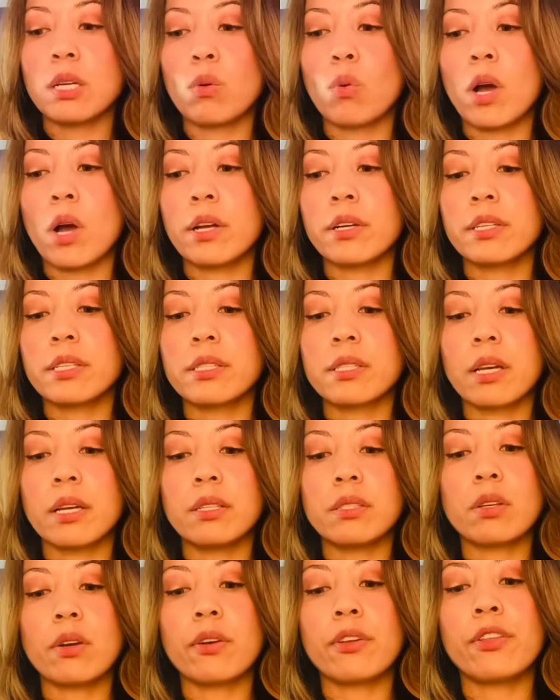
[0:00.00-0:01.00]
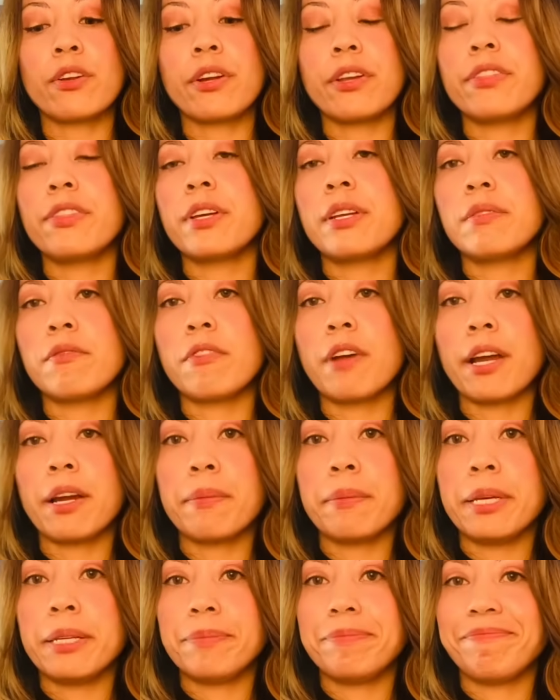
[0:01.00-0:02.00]
water signs. Are they in the
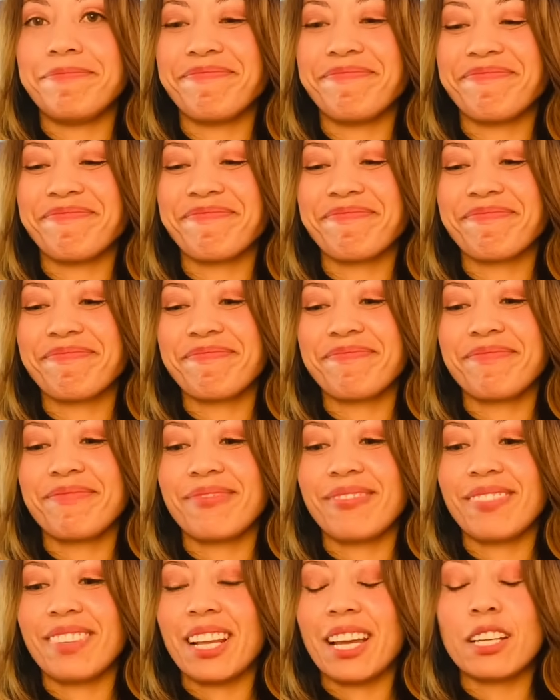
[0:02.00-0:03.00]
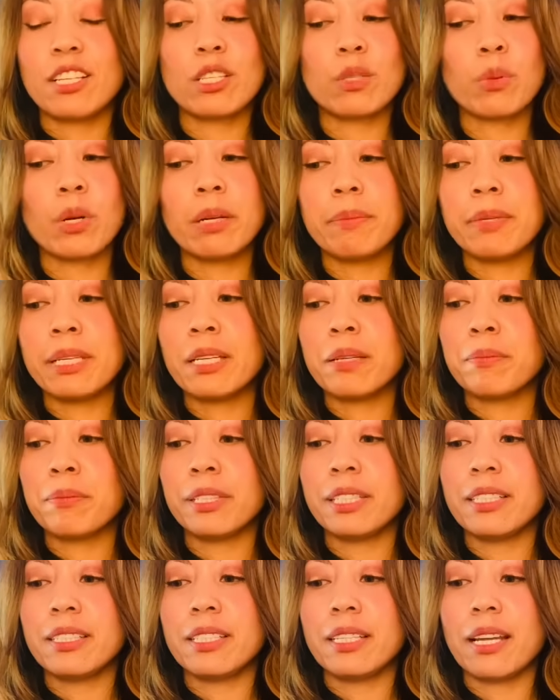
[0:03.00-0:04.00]
environment? I just want to be
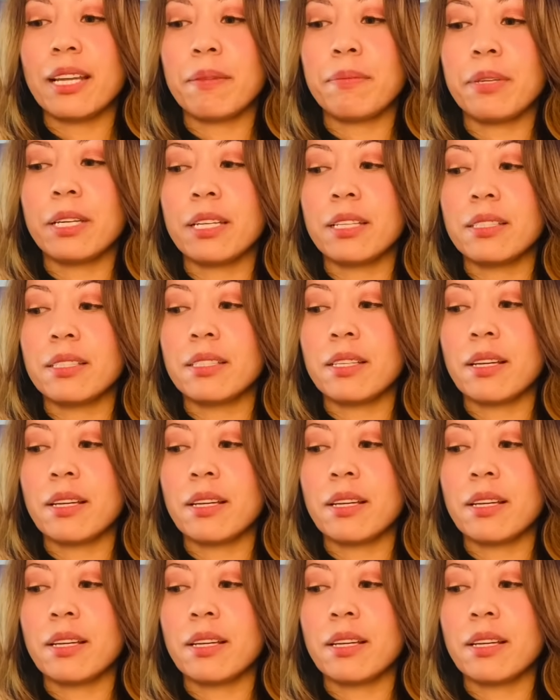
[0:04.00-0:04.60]
complete today because